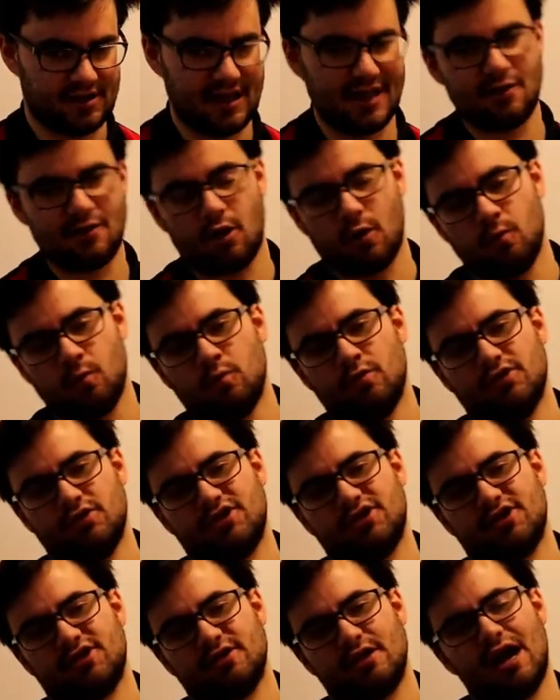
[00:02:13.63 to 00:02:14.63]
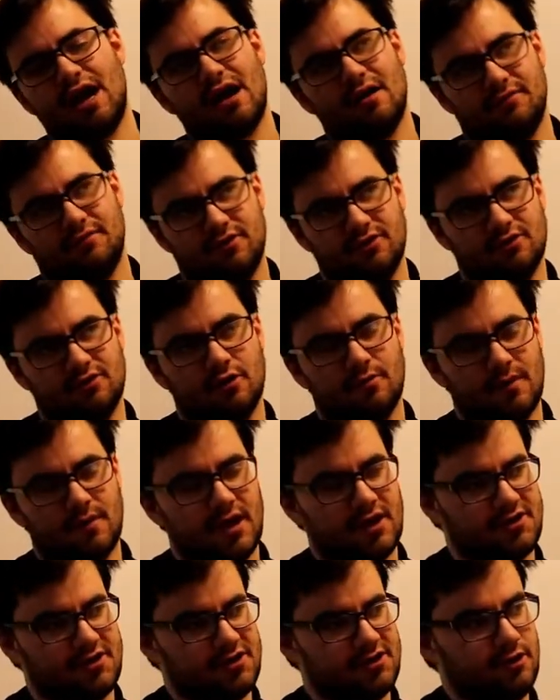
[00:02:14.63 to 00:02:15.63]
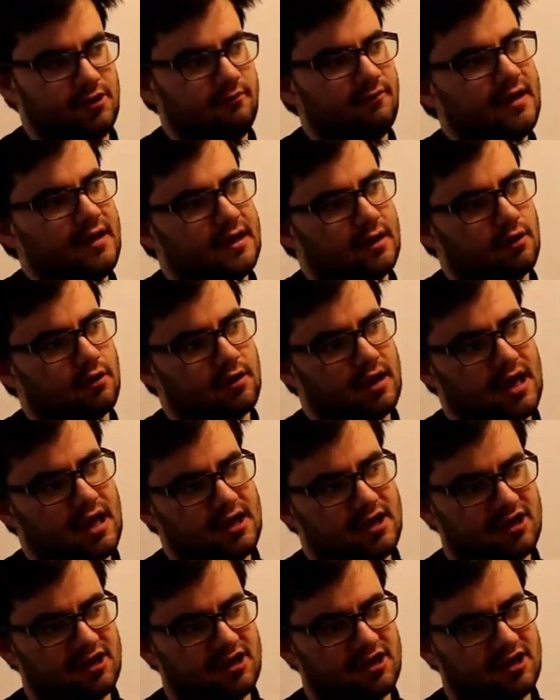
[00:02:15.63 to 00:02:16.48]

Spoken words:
and then onwards after your master's you think, okay,